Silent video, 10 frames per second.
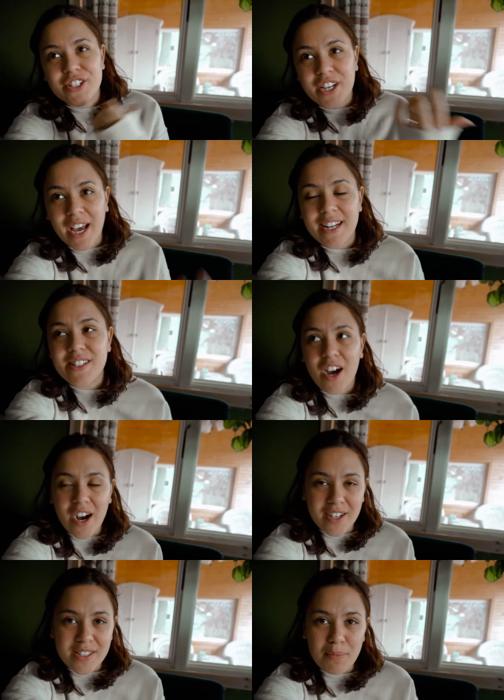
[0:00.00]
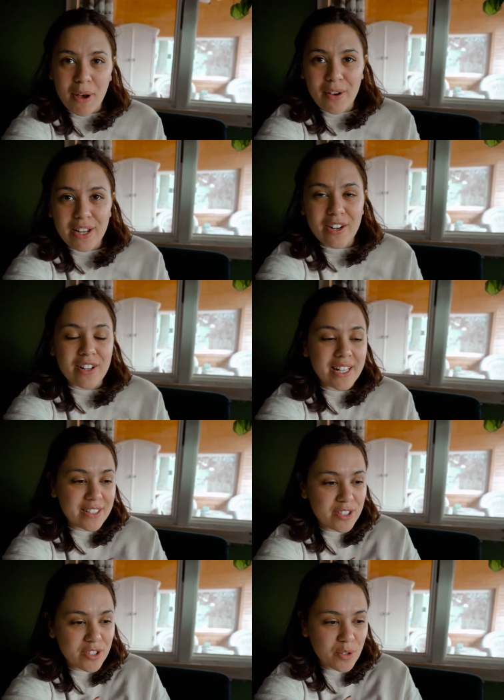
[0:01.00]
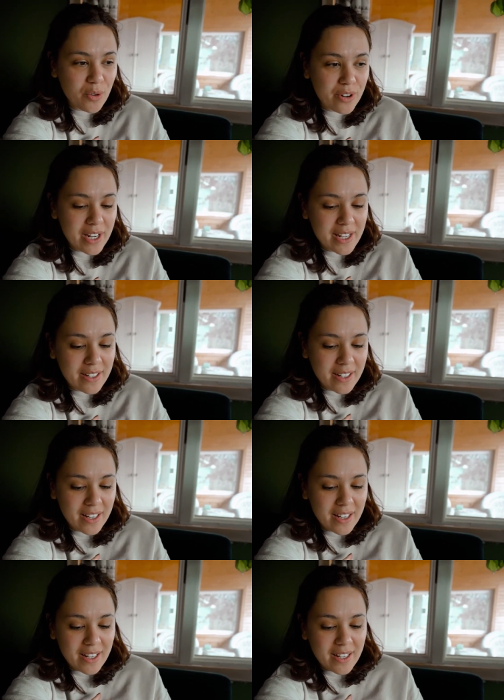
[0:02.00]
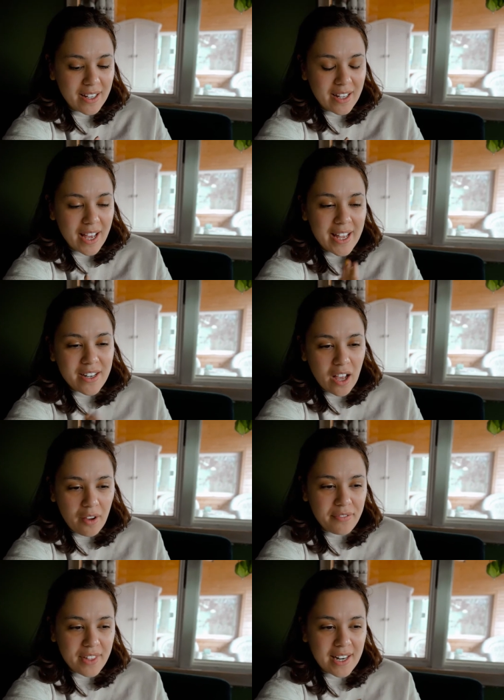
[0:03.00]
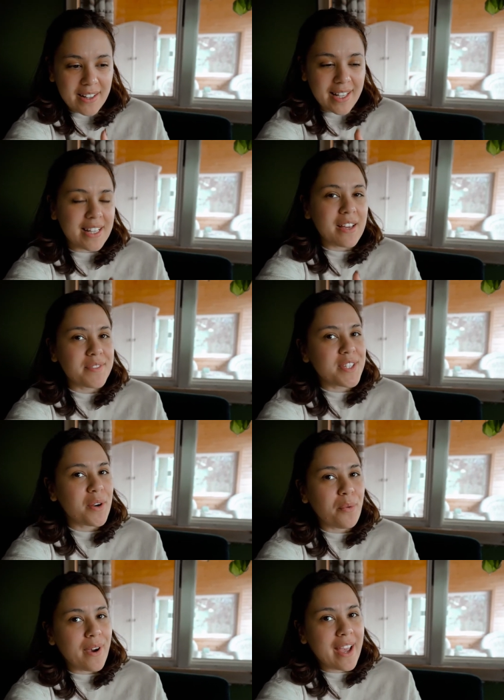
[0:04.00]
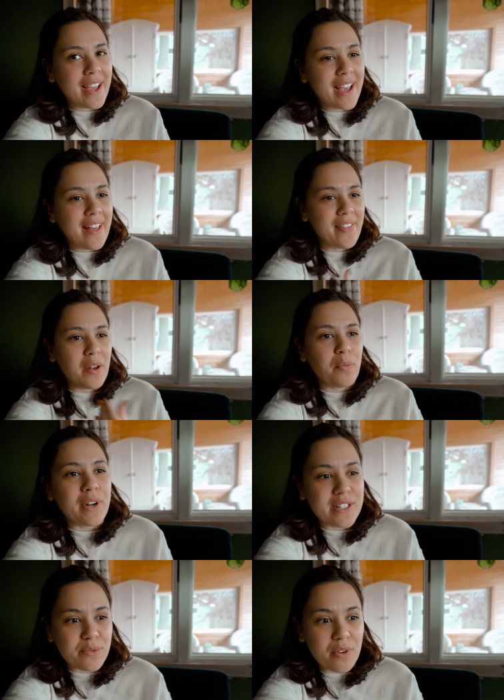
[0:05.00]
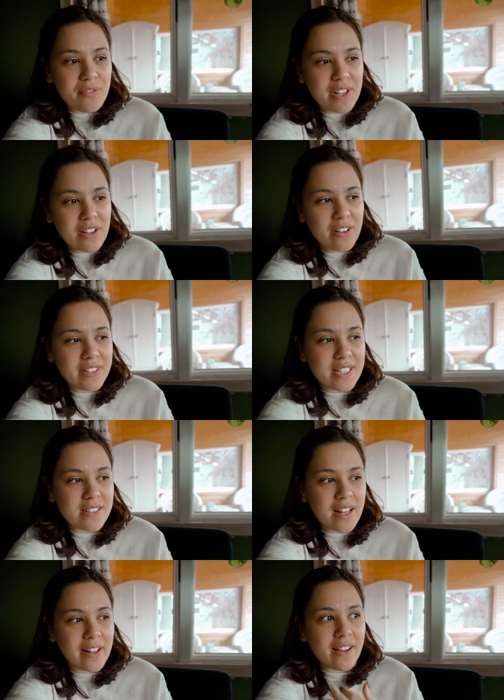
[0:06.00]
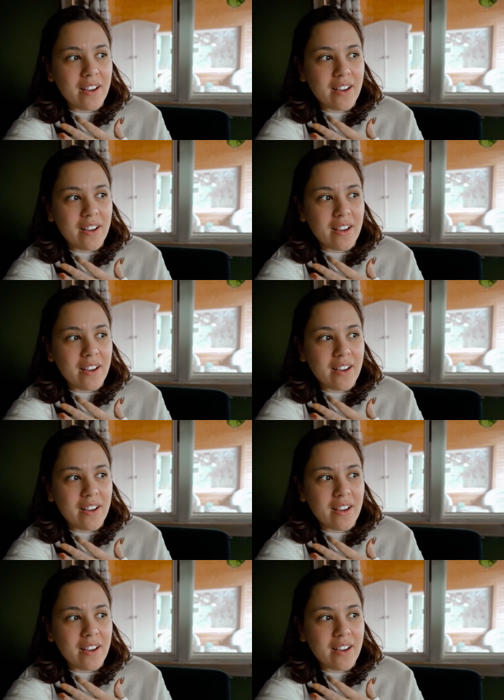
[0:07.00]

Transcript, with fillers: She kind of talks about it or like the story enough that it like gives it away and then when it's revealed it's not like